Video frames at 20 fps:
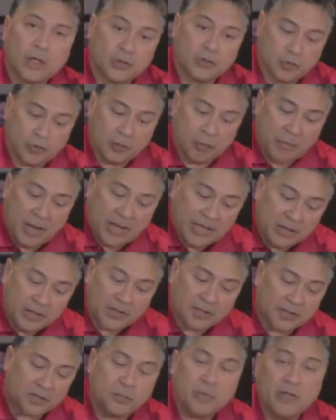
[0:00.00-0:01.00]
So the
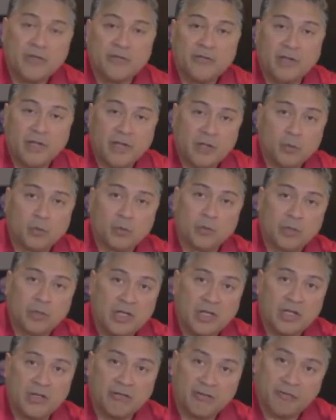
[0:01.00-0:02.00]
maintenance BV will
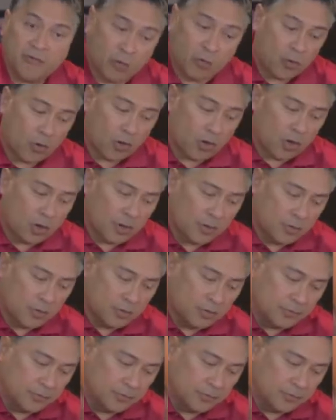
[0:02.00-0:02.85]
be 4